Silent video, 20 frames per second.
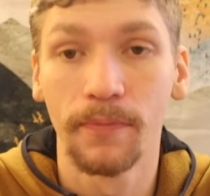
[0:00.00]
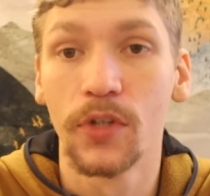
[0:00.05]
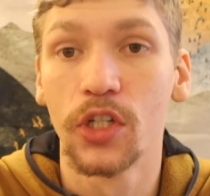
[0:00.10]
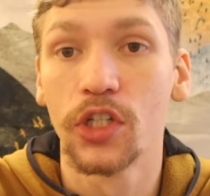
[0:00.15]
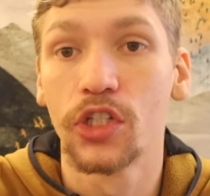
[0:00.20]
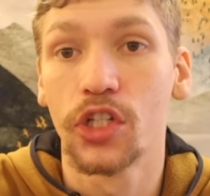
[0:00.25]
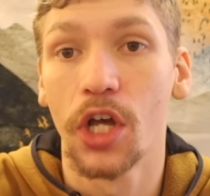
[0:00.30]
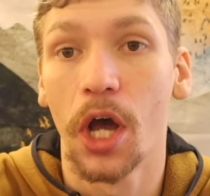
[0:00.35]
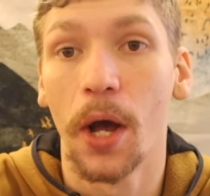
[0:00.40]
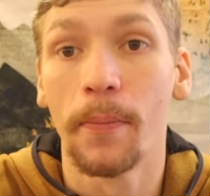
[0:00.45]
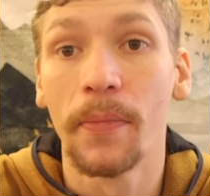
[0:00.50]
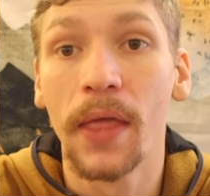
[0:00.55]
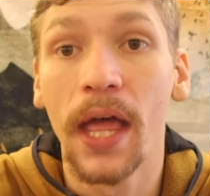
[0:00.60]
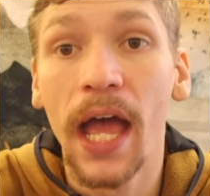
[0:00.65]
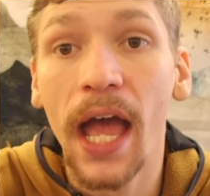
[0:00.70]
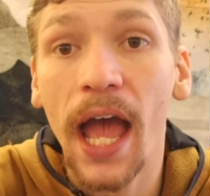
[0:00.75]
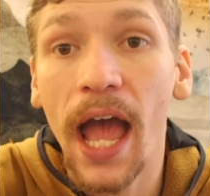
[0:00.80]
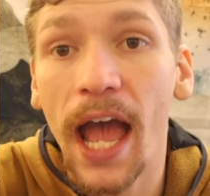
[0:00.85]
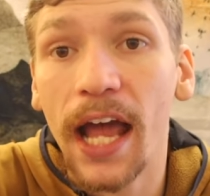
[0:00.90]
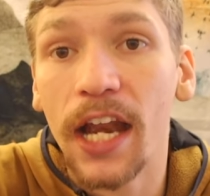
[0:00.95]
So
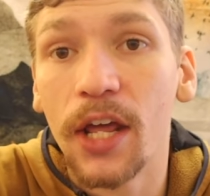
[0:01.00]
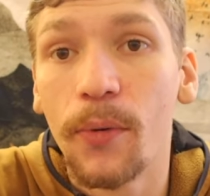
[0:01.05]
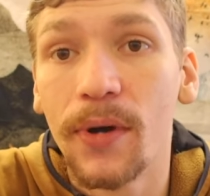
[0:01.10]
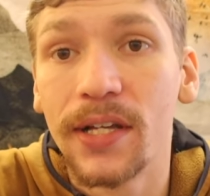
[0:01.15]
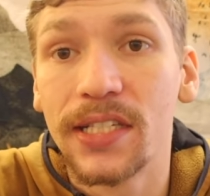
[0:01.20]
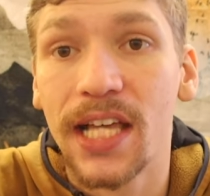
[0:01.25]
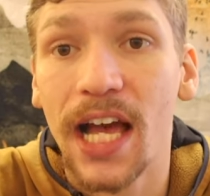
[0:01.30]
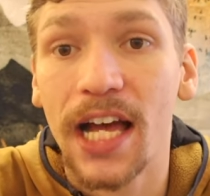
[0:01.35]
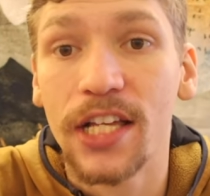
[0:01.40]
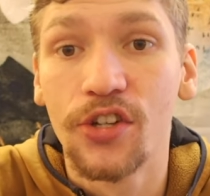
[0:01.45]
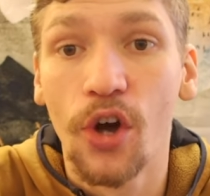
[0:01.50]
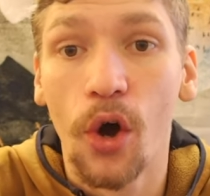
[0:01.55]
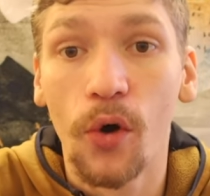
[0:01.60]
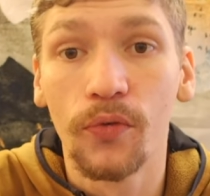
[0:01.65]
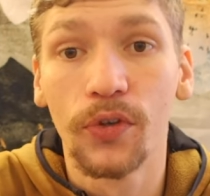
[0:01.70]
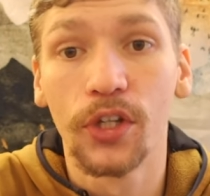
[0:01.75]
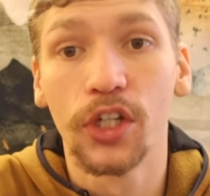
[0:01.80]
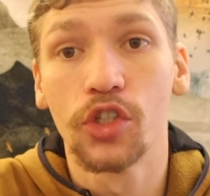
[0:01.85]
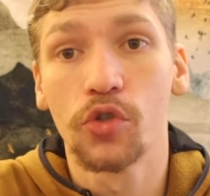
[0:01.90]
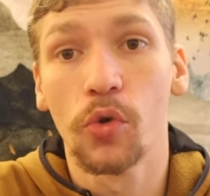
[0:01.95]
anyways, guys,
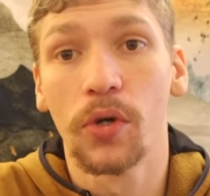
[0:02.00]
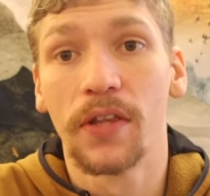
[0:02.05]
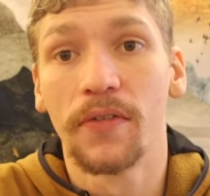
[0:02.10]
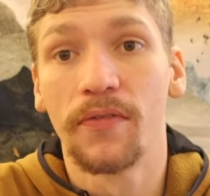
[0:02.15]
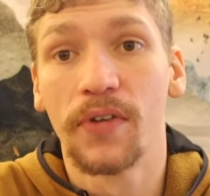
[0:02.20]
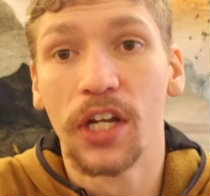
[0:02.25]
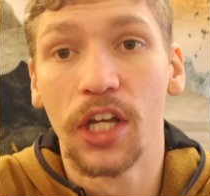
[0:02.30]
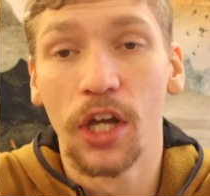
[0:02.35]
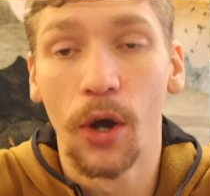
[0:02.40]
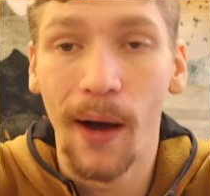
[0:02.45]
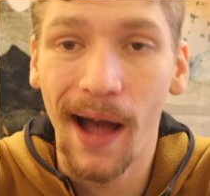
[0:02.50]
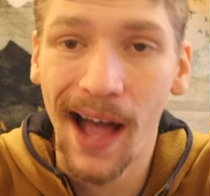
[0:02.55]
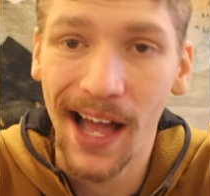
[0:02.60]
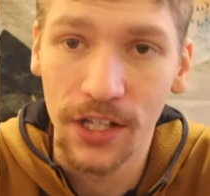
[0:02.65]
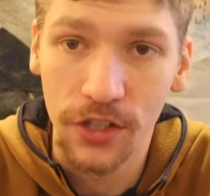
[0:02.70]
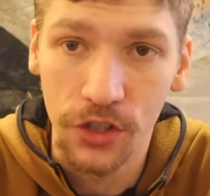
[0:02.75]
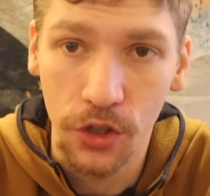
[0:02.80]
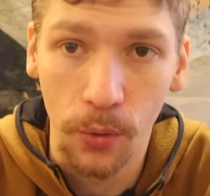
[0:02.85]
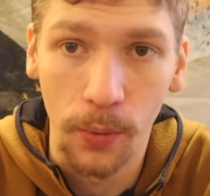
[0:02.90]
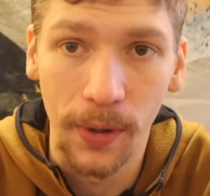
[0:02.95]
hopefully you enjoyed the video.
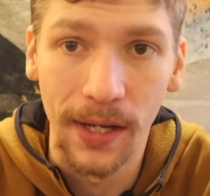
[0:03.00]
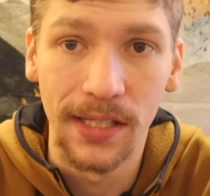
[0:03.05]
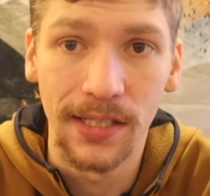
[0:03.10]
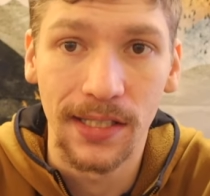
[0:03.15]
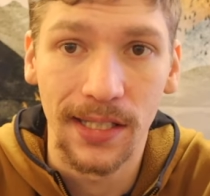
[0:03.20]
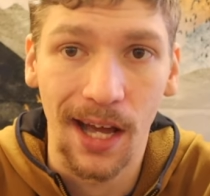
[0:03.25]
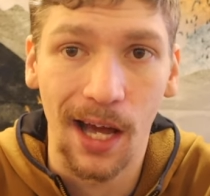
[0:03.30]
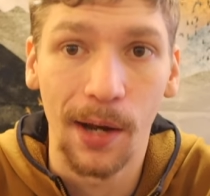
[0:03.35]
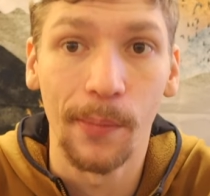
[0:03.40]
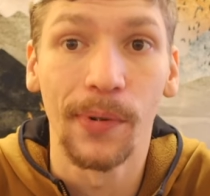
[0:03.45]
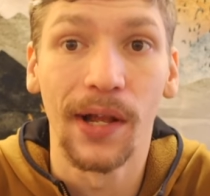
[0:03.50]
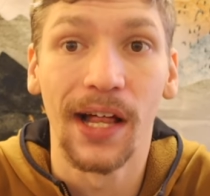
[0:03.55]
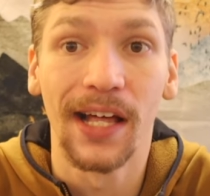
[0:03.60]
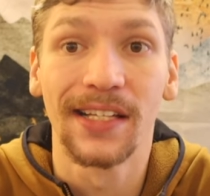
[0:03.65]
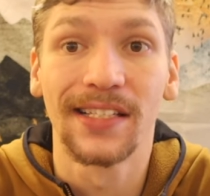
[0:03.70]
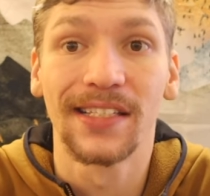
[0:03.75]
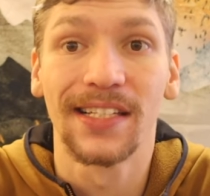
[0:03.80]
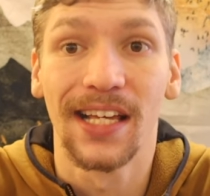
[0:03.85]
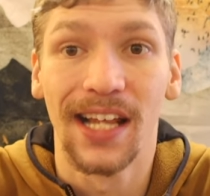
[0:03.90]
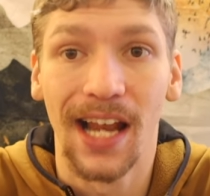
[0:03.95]
As always, God
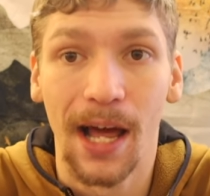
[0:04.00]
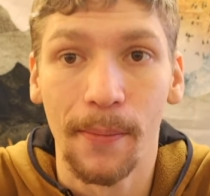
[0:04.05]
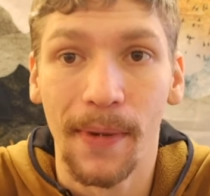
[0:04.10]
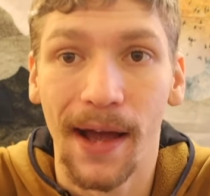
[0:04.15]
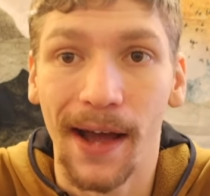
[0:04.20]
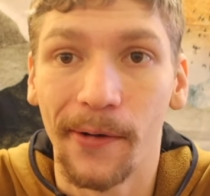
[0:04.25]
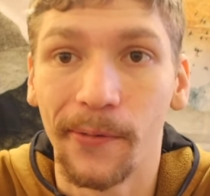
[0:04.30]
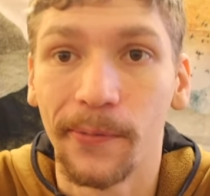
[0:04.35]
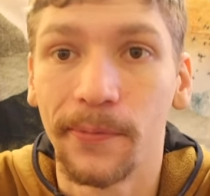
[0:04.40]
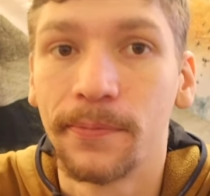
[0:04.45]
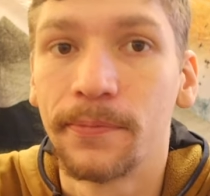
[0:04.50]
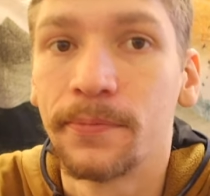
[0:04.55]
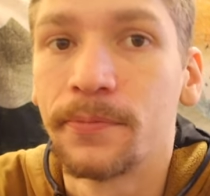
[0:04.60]
bless, and I'm out.